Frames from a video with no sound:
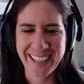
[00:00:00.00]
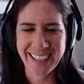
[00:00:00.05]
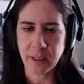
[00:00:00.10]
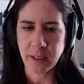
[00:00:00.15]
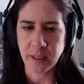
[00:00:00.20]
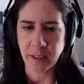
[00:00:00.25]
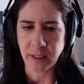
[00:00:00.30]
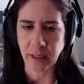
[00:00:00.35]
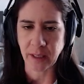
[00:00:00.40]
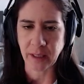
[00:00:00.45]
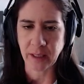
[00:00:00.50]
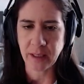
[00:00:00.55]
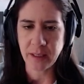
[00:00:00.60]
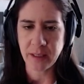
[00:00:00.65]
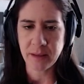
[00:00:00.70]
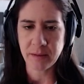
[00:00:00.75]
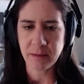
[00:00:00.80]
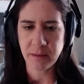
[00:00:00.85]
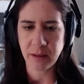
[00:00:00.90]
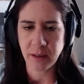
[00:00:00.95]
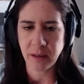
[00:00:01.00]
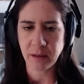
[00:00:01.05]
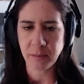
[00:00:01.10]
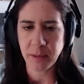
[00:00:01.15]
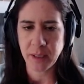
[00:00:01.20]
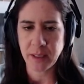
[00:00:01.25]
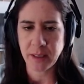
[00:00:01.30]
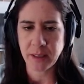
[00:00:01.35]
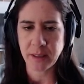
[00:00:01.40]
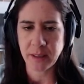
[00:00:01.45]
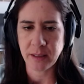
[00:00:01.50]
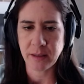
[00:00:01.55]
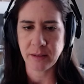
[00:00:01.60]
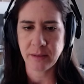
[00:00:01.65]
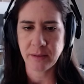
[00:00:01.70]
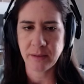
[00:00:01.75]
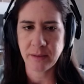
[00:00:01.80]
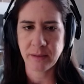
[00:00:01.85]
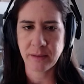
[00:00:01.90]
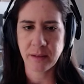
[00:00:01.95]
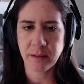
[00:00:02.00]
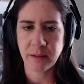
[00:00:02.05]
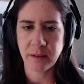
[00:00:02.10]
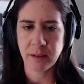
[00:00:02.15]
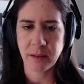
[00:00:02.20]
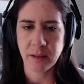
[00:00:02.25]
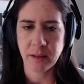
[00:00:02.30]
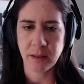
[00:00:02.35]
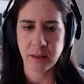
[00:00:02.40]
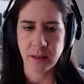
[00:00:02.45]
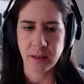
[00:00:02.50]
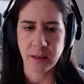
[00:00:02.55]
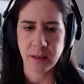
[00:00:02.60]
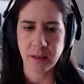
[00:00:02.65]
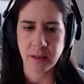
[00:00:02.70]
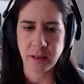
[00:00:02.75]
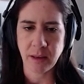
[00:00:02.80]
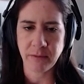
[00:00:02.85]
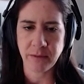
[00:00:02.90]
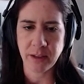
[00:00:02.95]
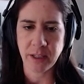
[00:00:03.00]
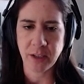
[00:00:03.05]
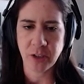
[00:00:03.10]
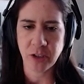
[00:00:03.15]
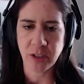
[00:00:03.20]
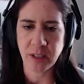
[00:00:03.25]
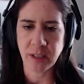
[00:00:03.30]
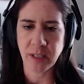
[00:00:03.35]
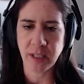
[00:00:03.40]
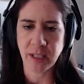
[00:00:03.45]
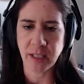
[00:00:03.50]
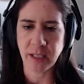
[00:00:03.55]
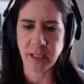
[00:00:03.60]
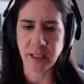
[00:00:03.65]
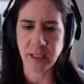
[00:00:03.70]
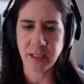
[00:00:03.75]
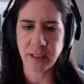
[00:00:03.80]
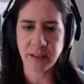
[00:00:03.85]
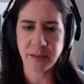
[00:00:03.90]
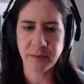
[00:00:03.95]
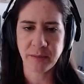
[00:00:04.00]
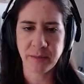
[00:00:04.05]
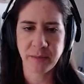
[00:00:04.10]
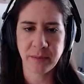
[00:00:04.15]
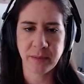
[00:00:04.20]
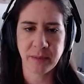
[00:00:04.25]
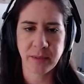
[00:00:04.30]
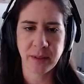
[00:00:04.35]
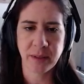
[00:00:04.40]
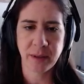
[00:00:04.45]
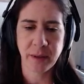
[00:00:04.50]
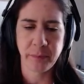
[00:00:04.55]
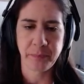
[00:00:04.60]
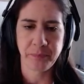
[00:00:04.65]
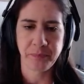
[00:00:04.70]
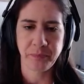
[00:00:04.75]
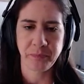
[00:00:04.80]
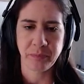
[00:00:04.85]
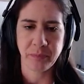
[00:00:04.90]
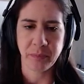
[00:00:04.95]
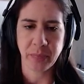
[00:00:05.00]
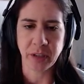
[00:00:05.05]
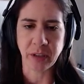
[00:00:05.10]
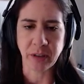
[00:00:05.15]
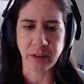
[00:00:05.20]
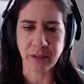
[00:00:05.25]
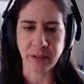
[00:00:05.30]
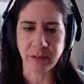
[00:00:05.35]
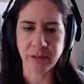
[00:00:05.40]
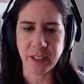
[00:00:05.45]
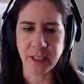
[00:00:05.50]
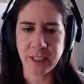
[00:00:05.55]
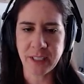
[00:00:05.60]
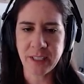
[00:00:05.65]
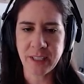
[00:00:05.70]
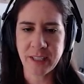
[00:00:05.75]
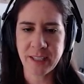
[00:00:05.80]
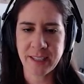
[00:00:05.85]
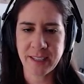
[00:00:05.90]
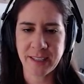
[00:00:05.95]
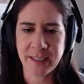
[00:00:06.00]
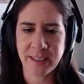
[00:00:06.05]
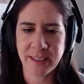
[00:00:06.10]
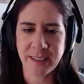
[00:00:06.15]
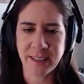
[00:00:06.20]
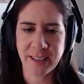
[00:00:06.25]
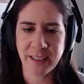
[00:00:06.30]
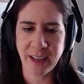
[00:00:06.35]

Okay, a little bit of definition there. Perfect.